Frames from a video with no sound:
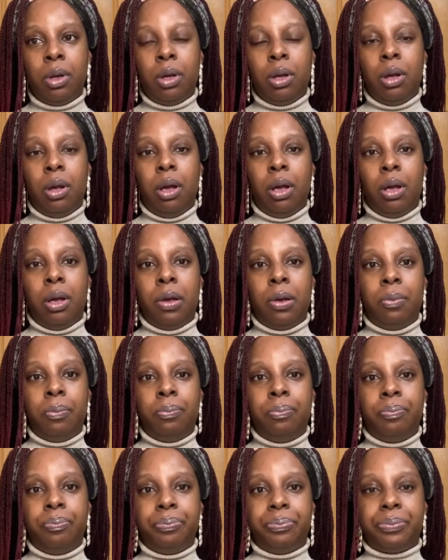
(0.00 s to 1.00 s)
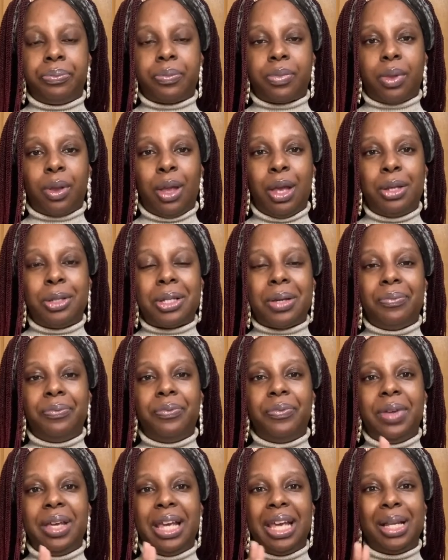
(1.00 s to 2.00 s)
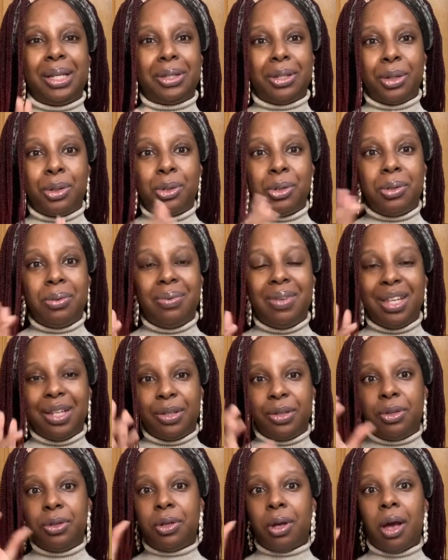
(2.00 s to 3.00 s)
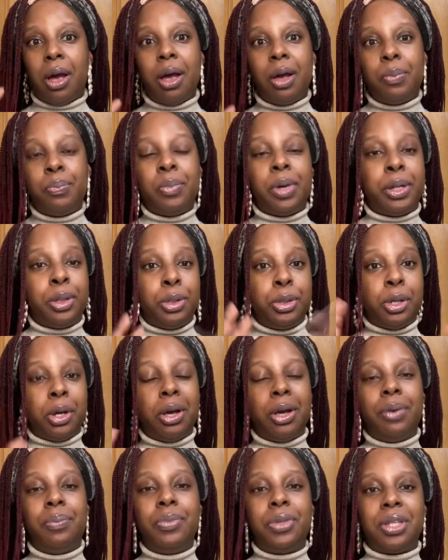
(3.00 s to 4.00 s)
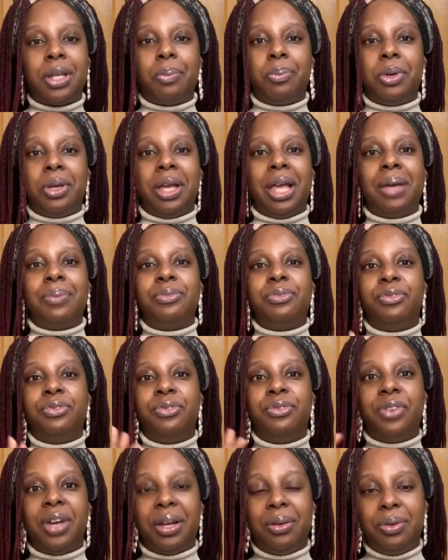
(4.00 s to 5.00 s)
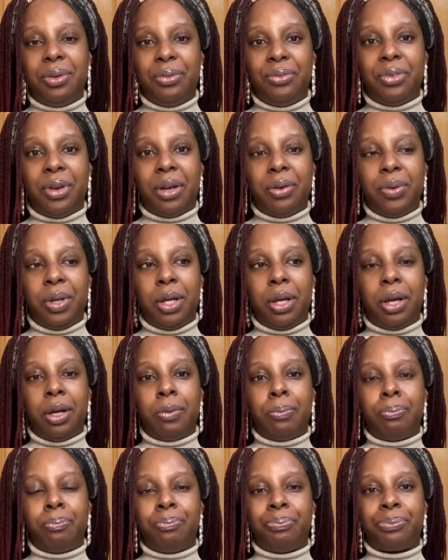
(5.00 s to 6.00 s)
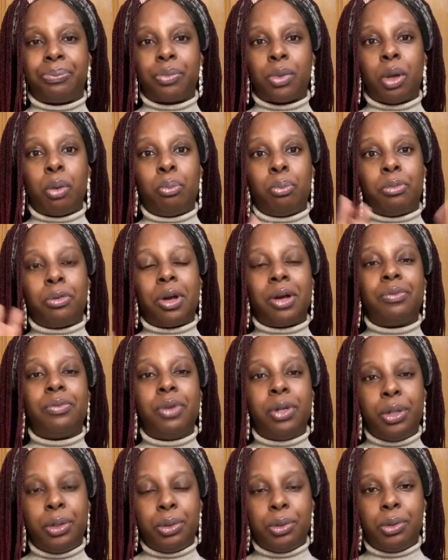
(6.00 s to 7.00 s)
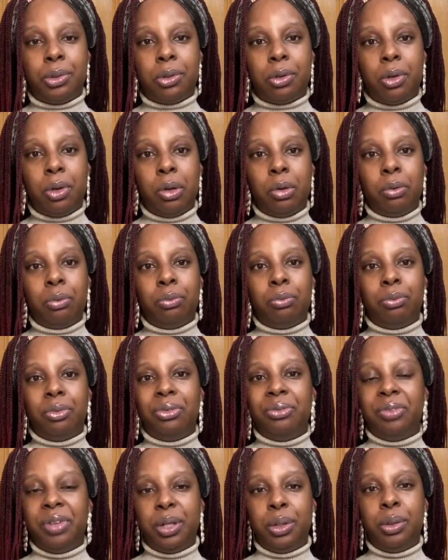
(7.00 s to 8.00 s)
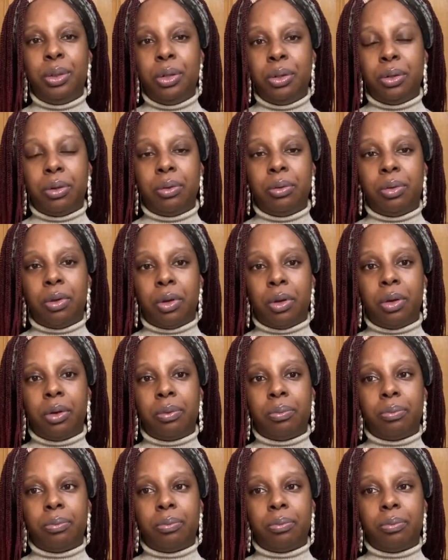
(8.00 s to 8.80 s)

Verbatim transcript: Um, it's something it's a it's term and terms that became very very um, prevalent within you know the